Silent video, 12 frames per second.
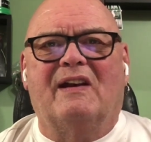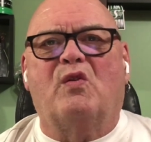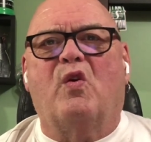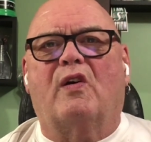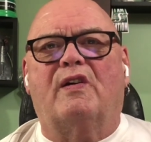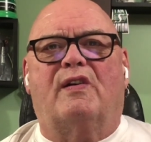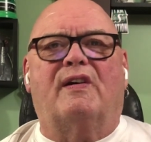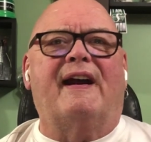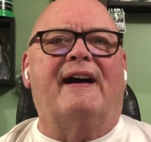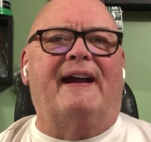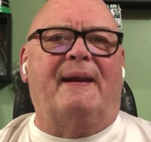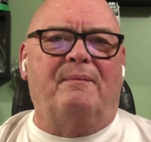quarter
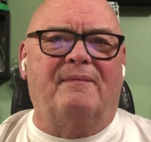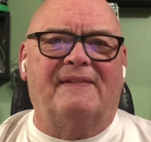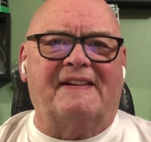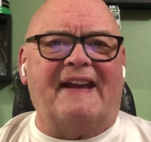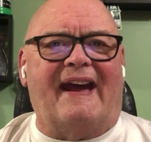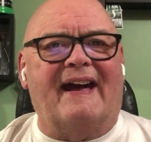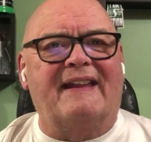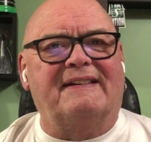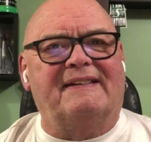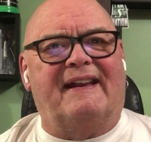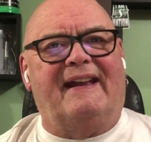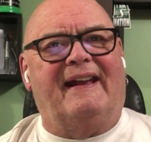time
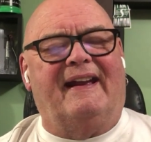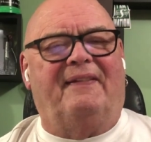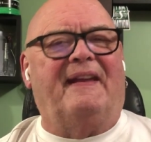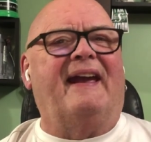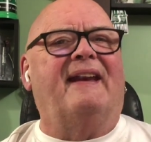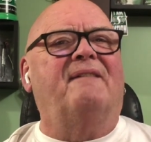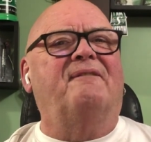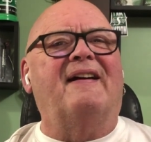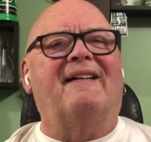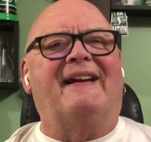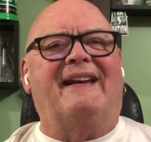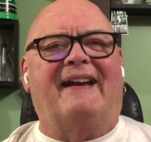stats. And they had a
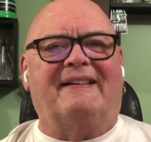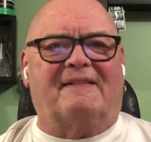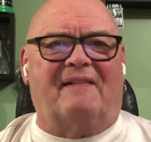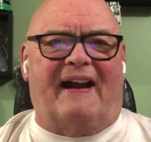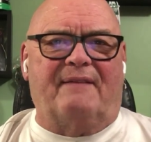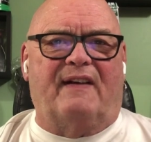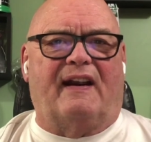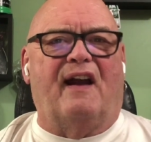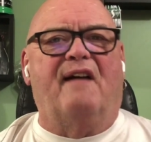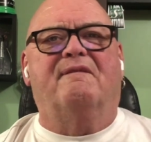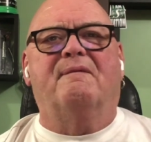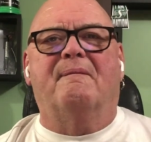very nice graphic
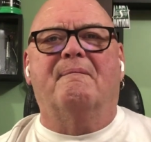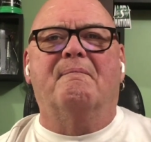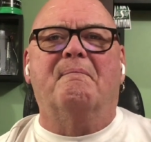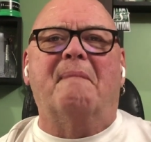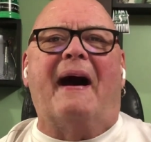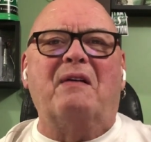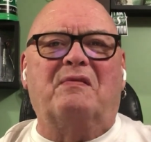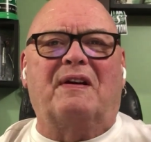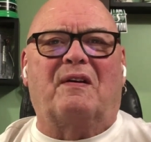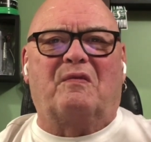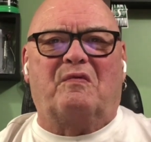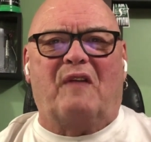of Mount
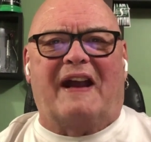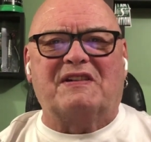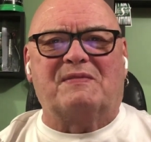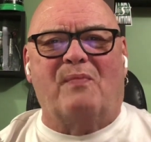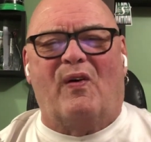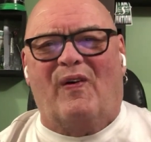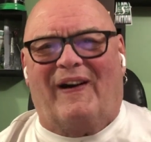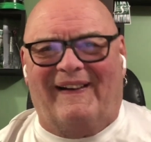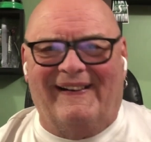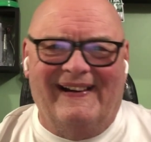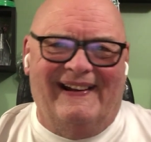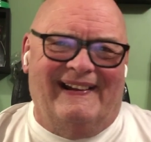Rushmore
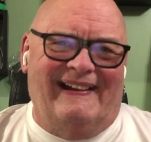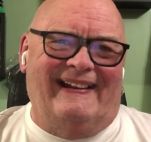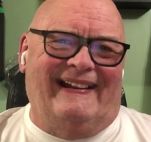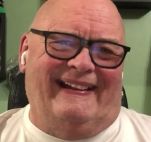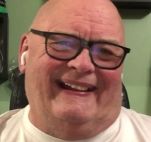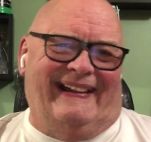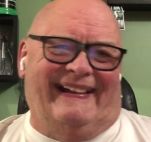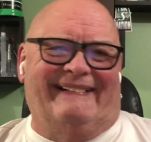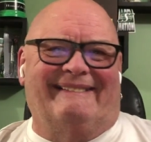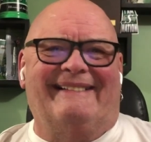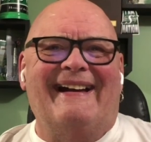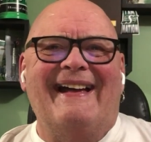
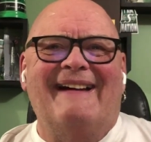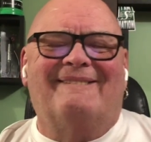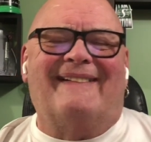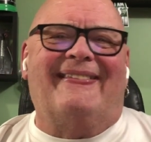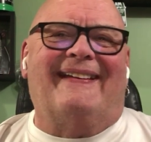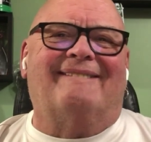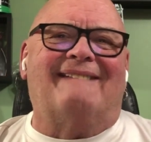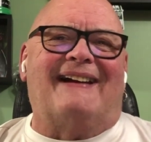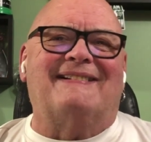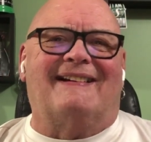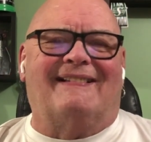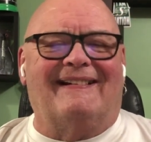for the
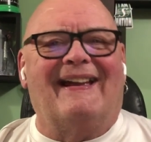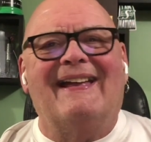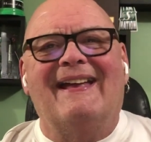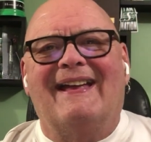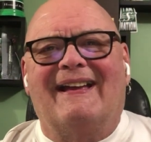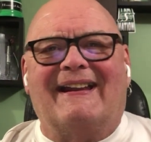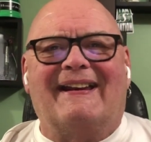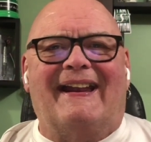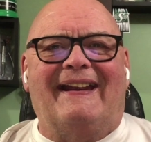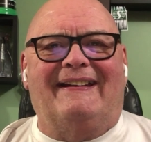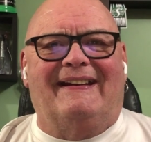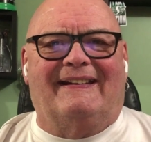rushing
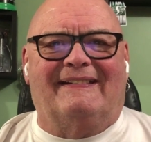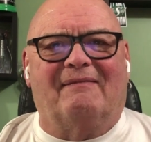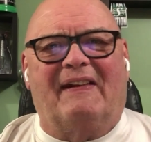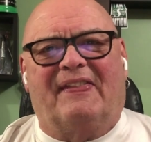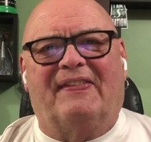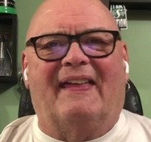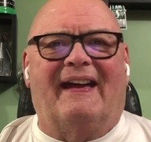Canadians, with